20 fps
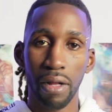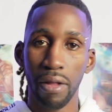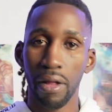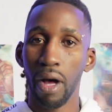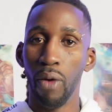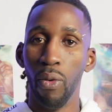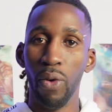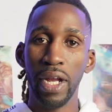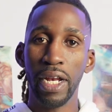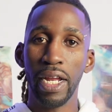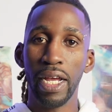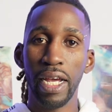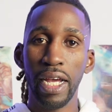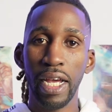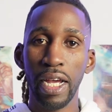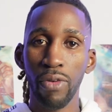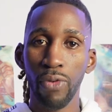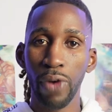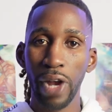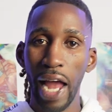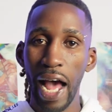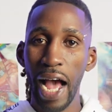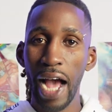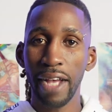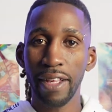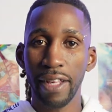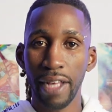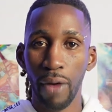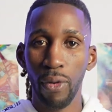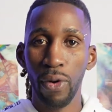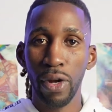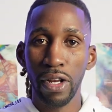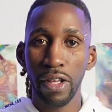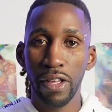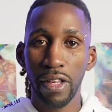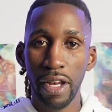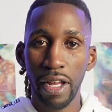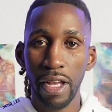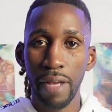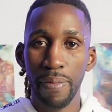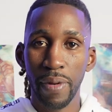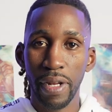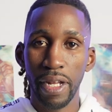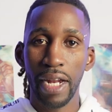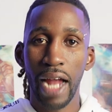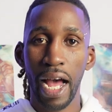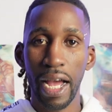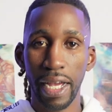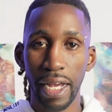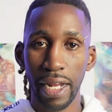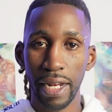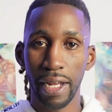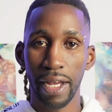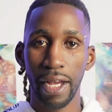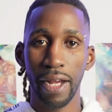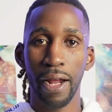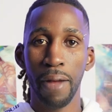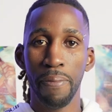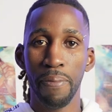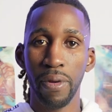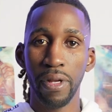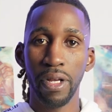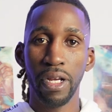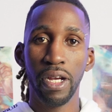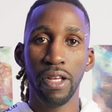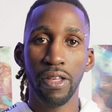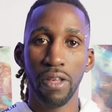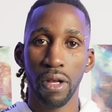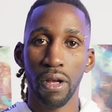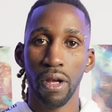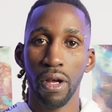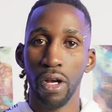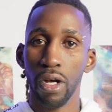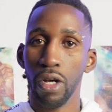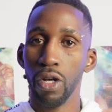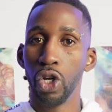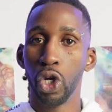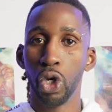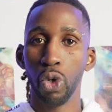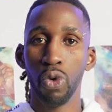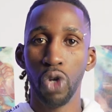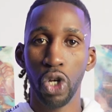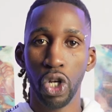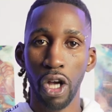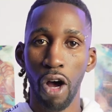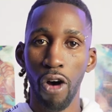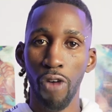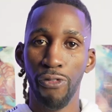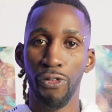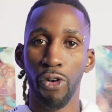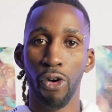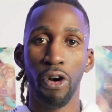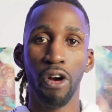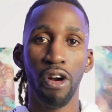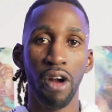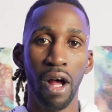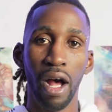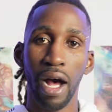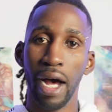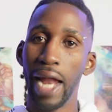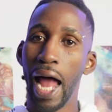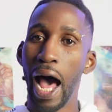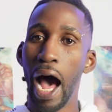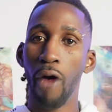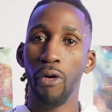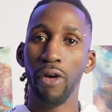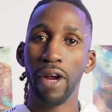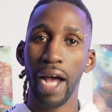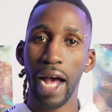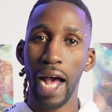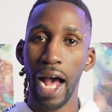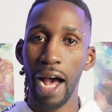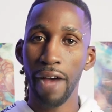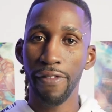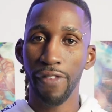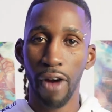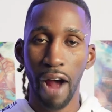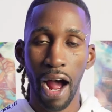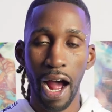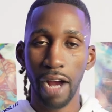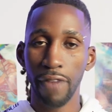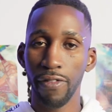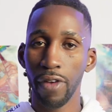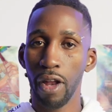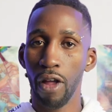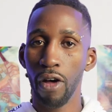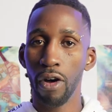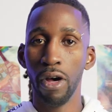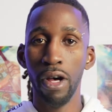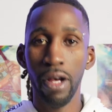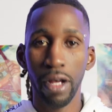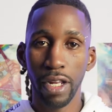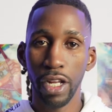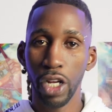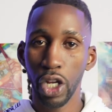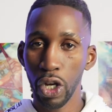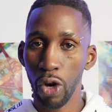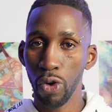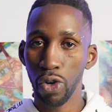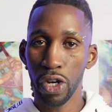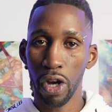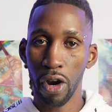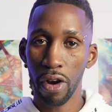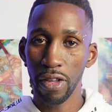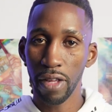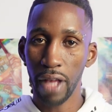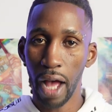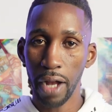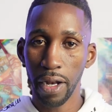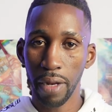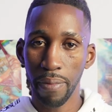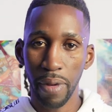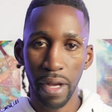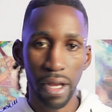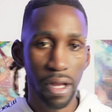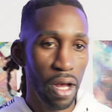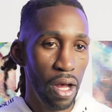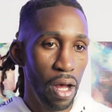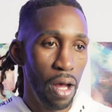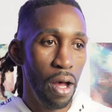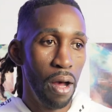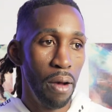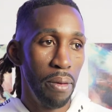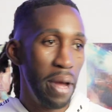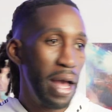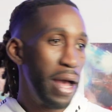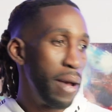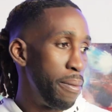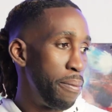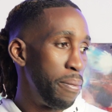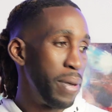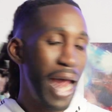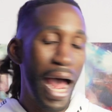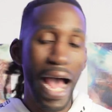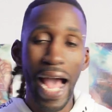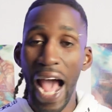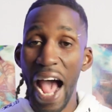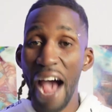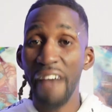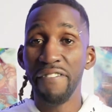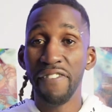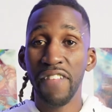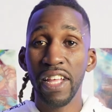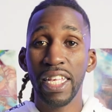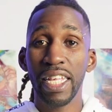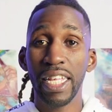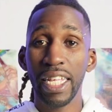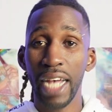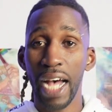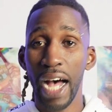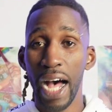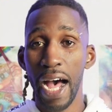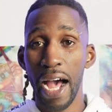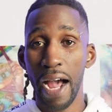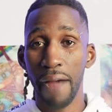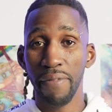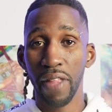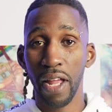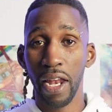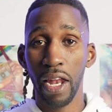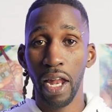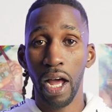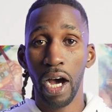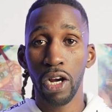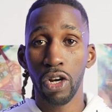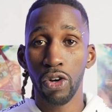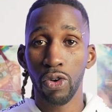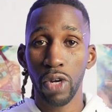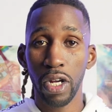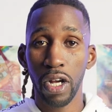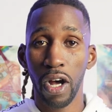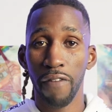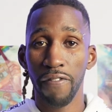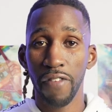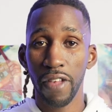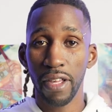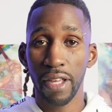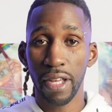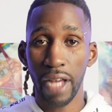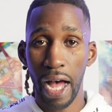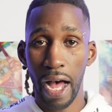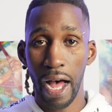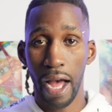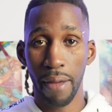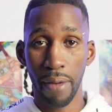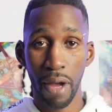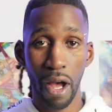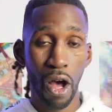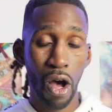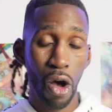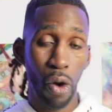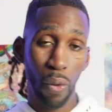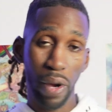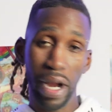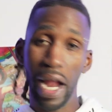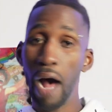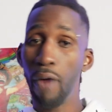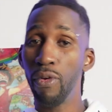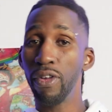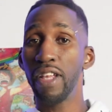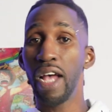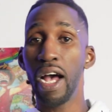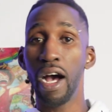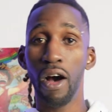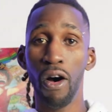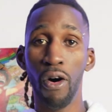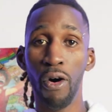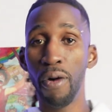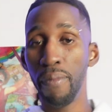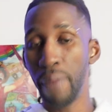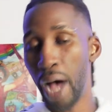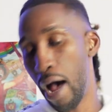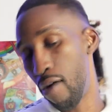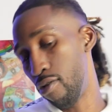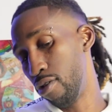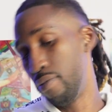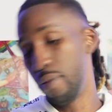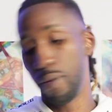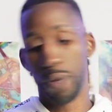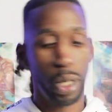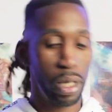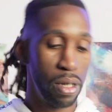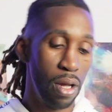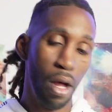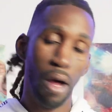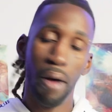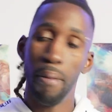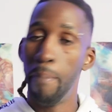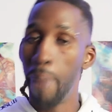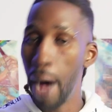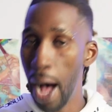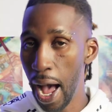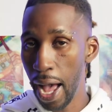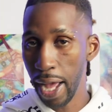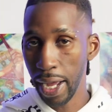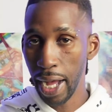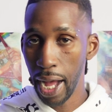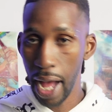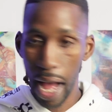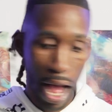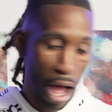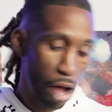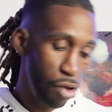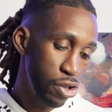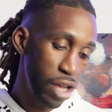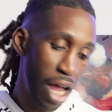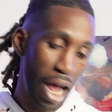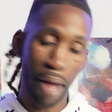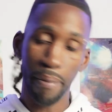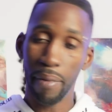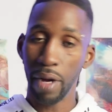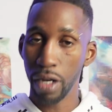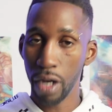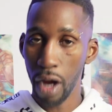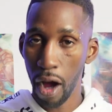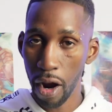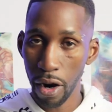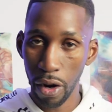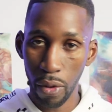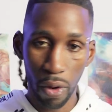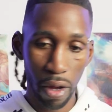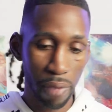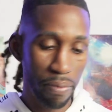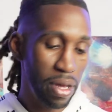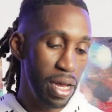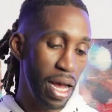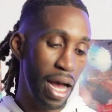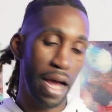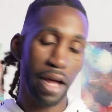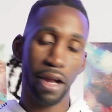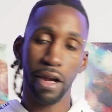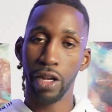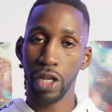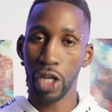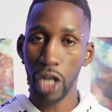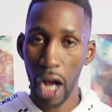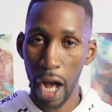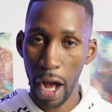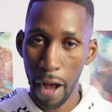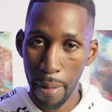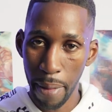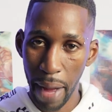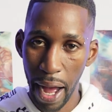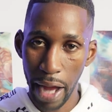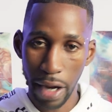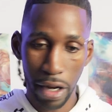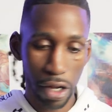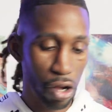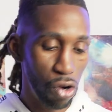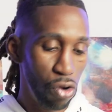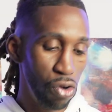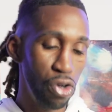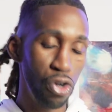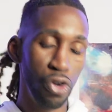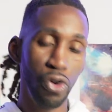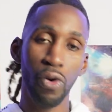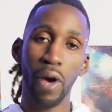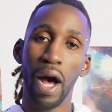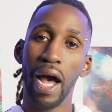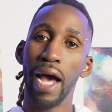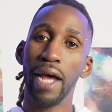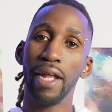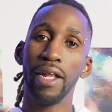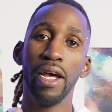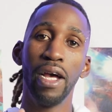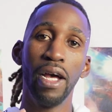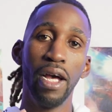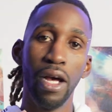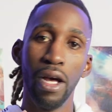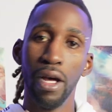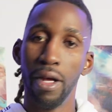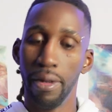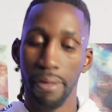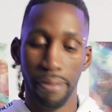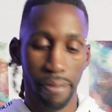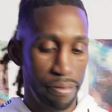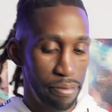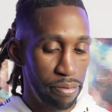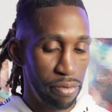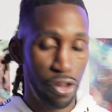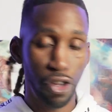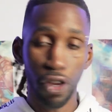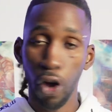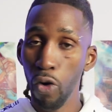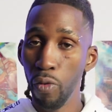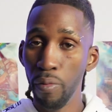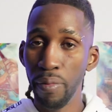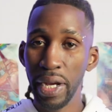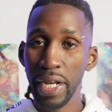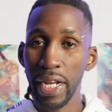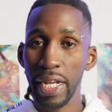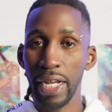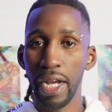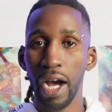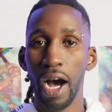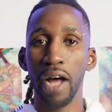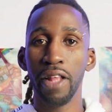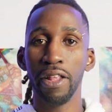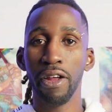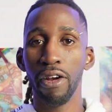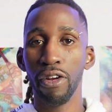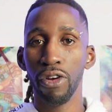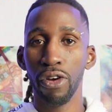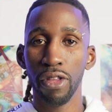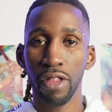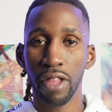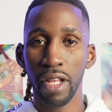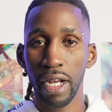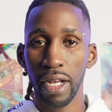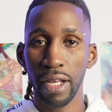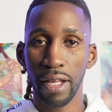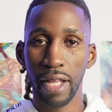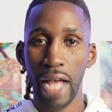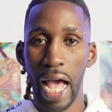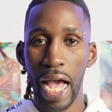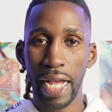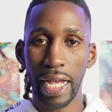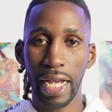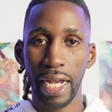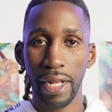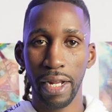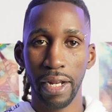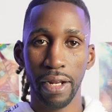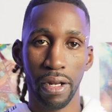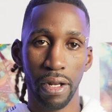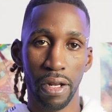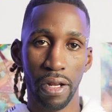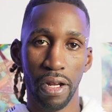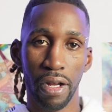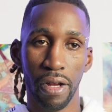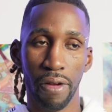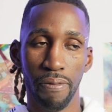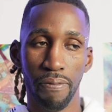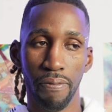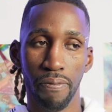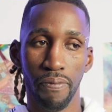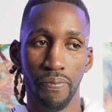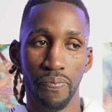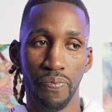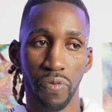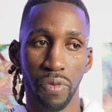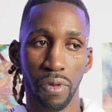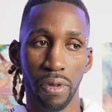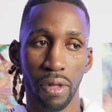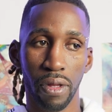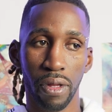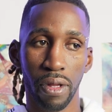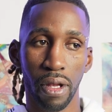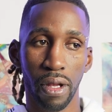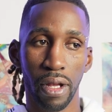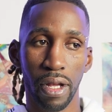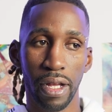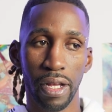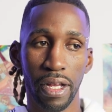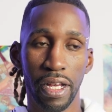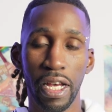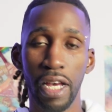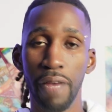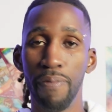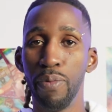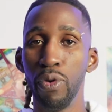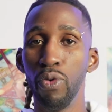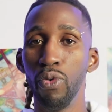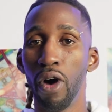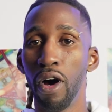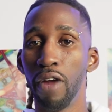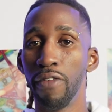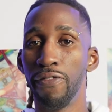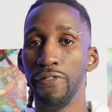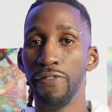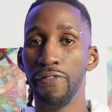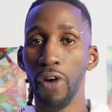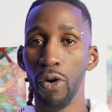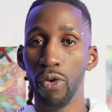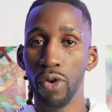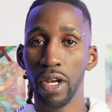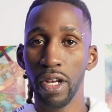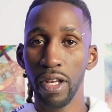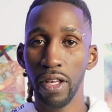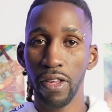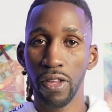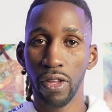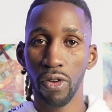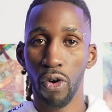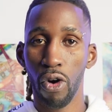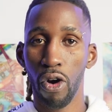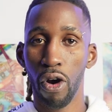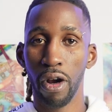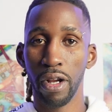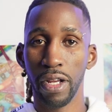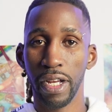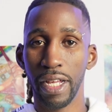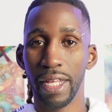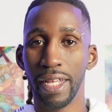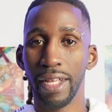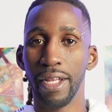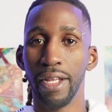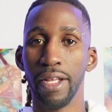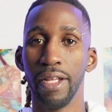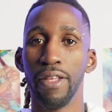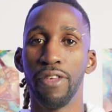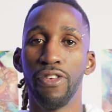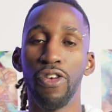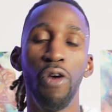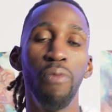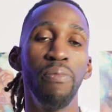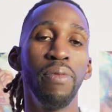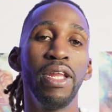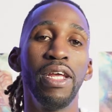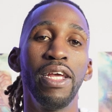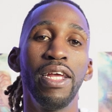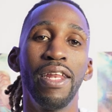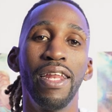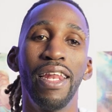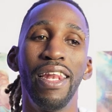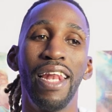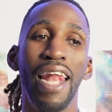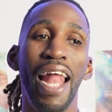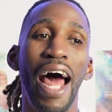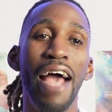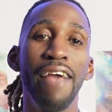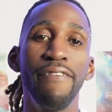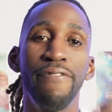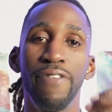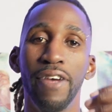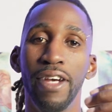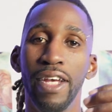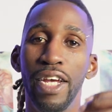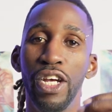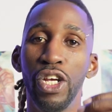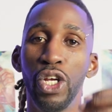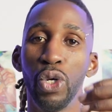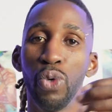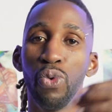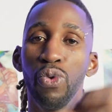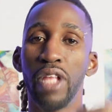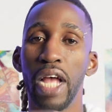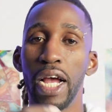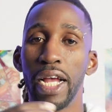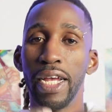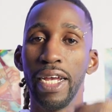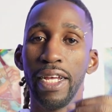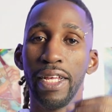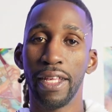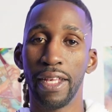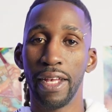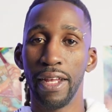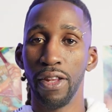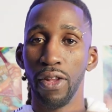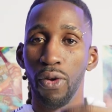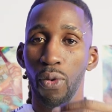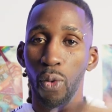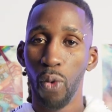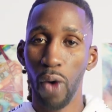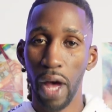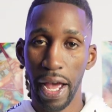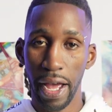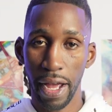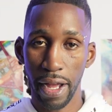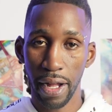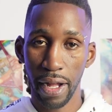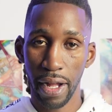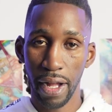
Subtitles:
I went to eat, relax, I went to sleep, and then I get up and just shoot a show for an hour and a half or however long the show turns out to be. But I have this time, the luxury of this time. When I was at home, I was buying a house, I had my daughter with me, I had a job I had to go do, I had so many other little things that can keep you unfocused, or just so many life issues that gets in the way